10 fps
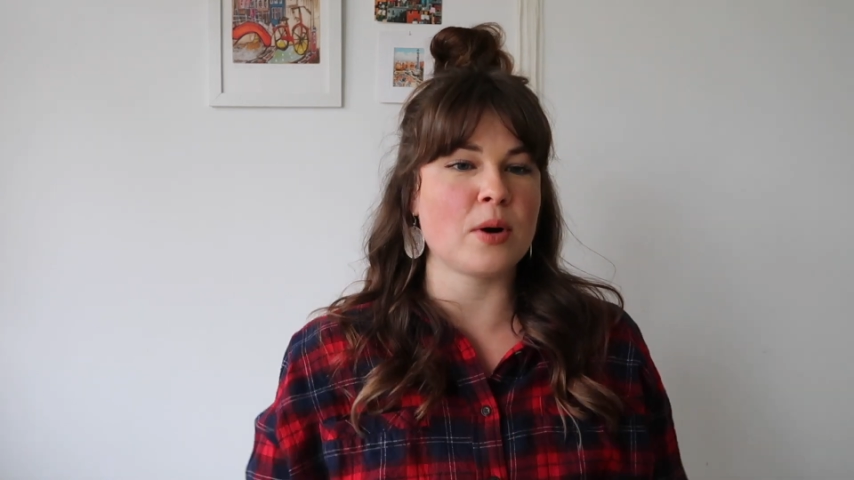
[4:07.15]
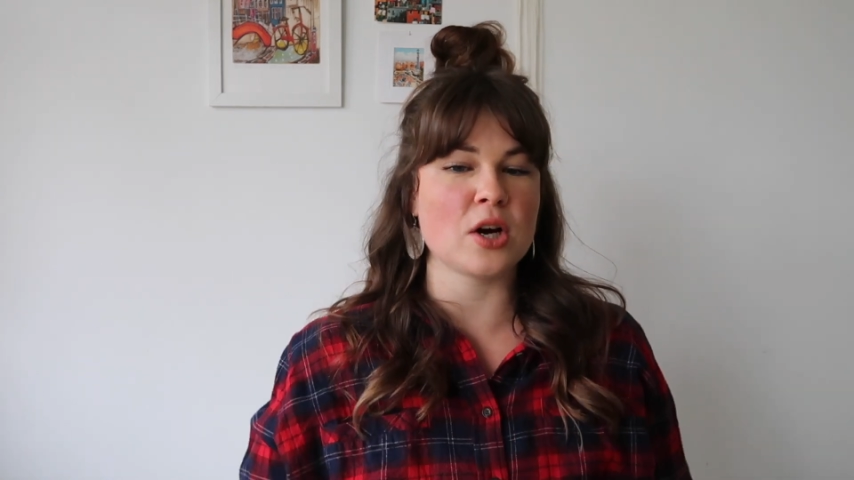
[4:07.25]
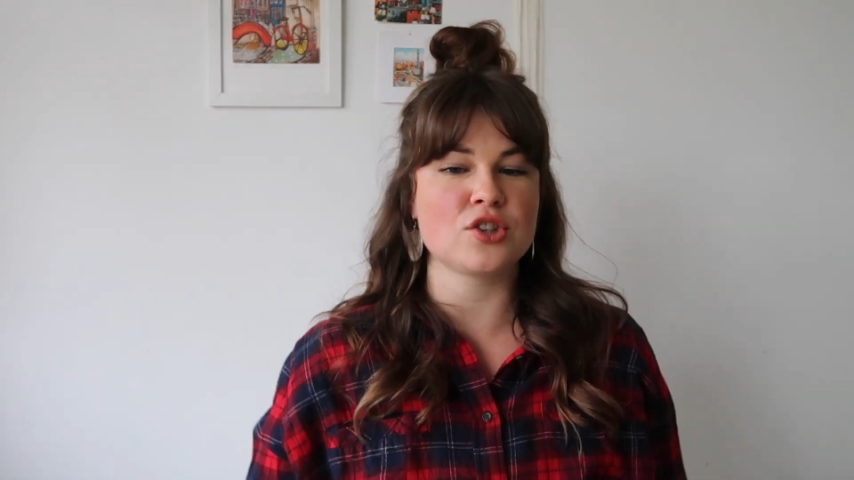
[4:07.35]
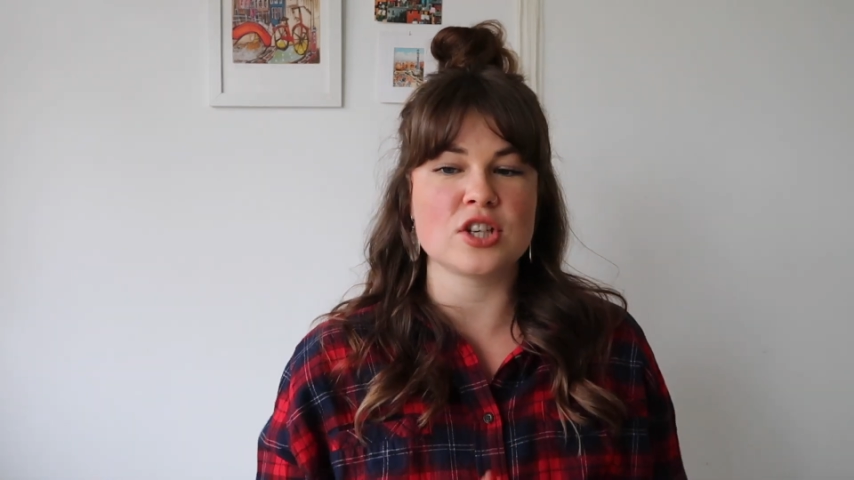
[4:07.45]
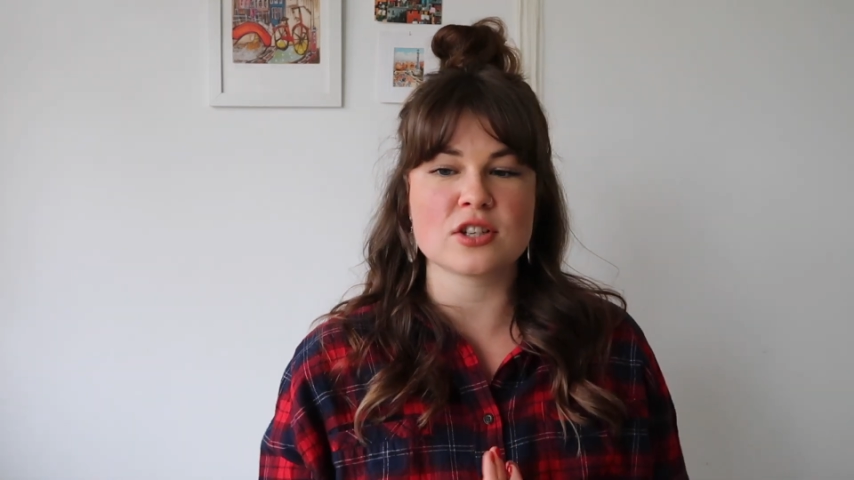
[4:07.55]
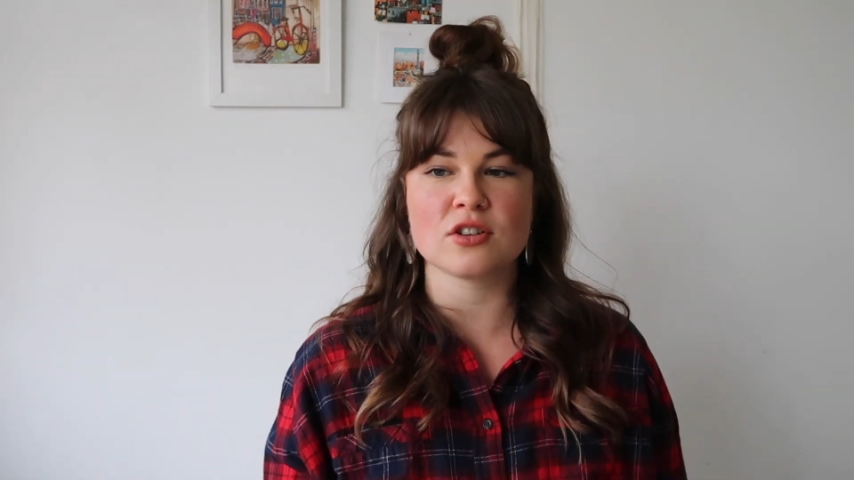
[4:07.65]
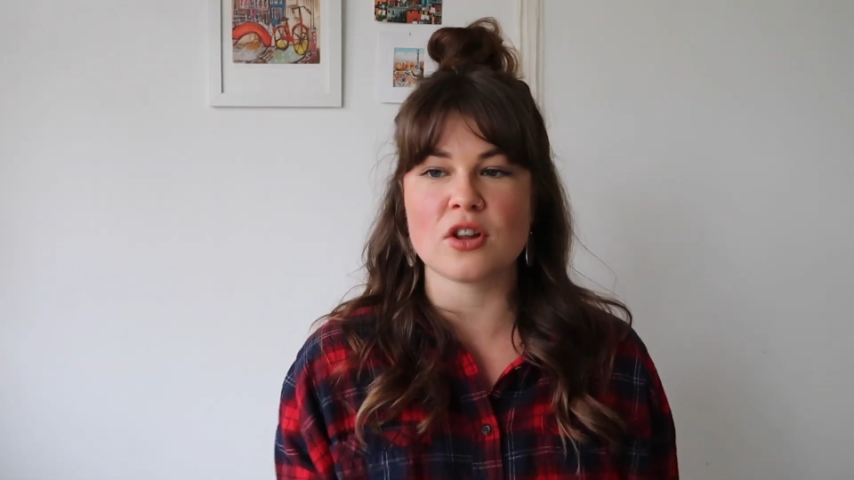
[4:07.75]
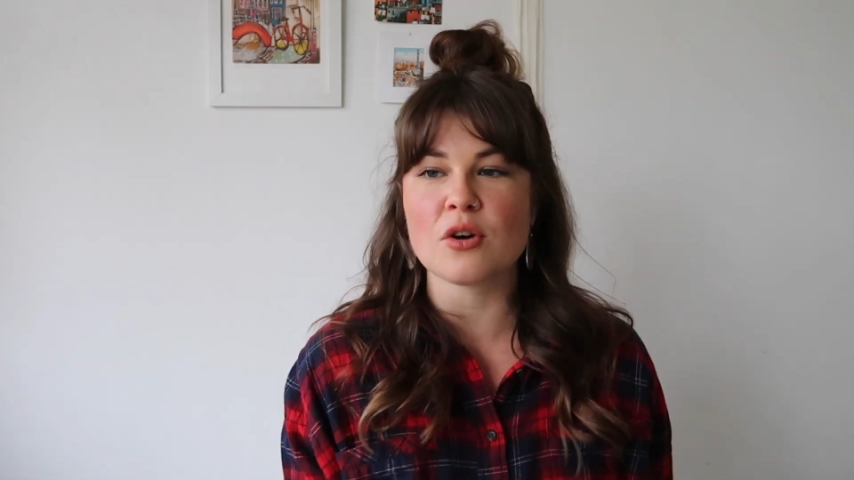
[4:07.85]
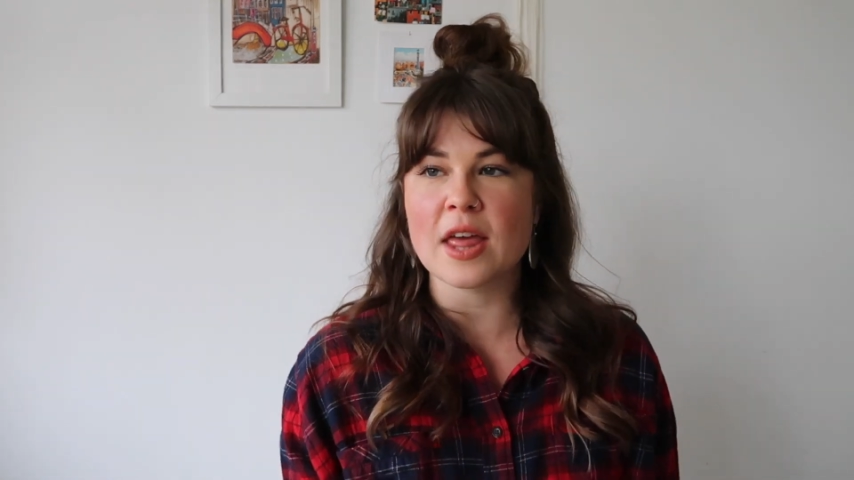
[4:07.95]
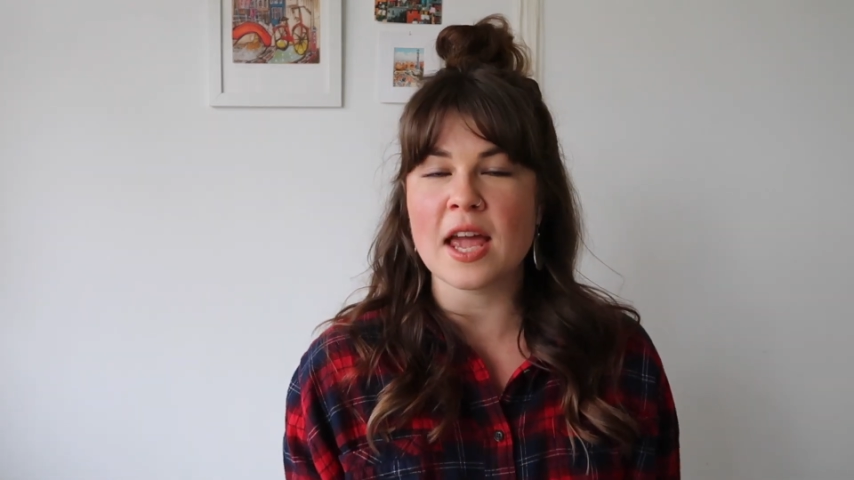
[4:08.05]
purchase
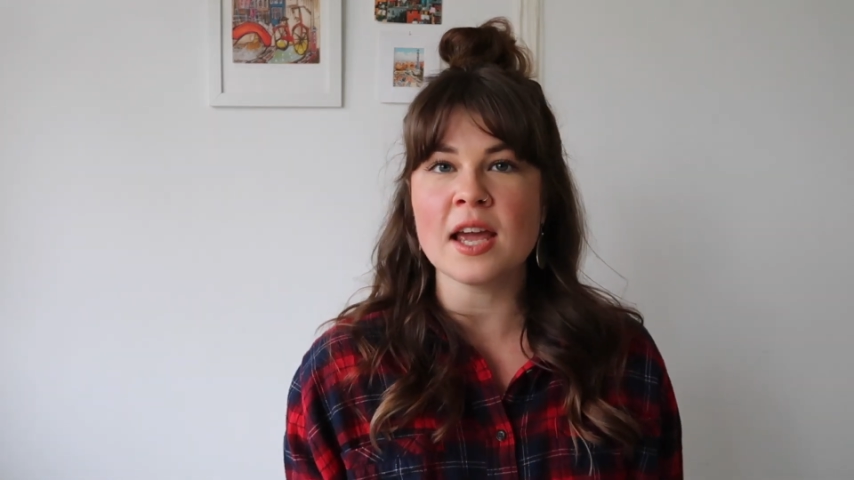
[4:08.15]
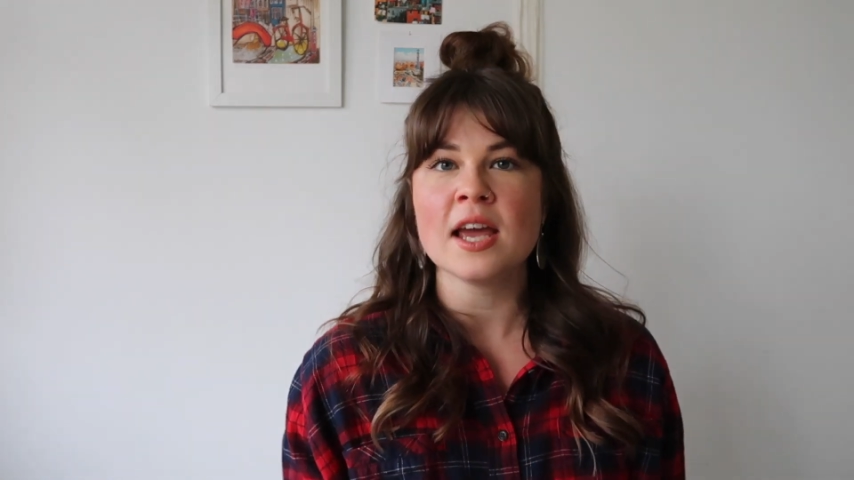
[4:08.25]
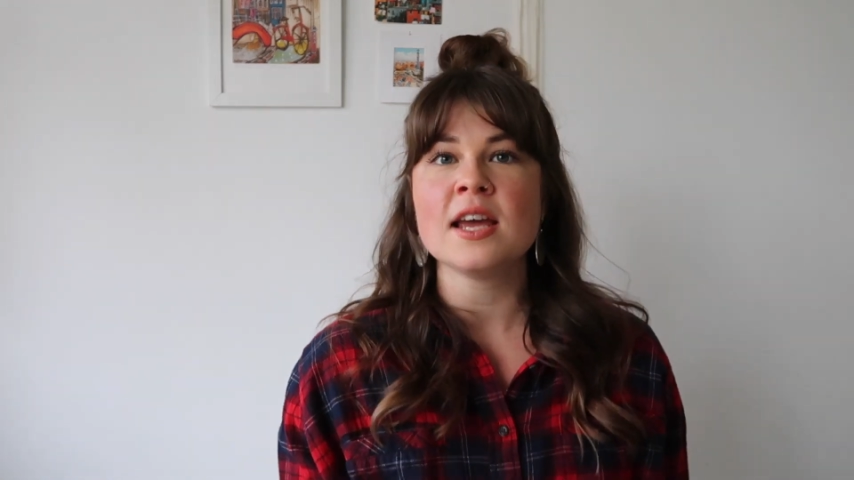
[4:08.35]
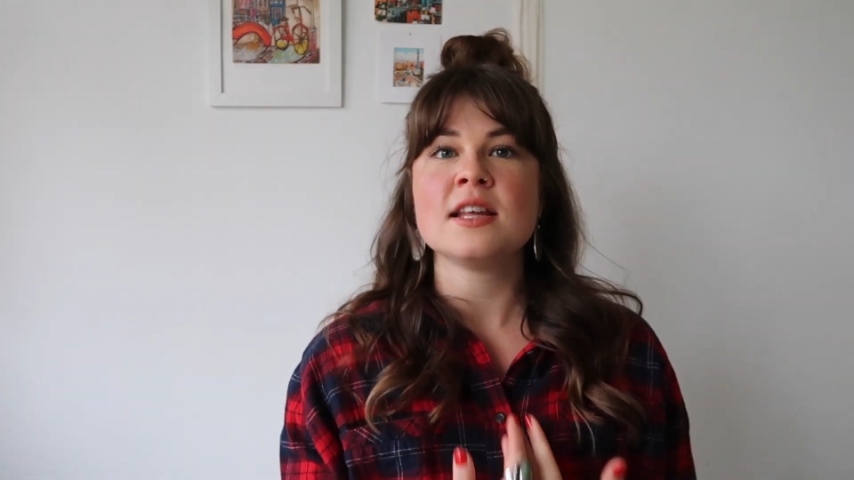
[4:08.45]
clothing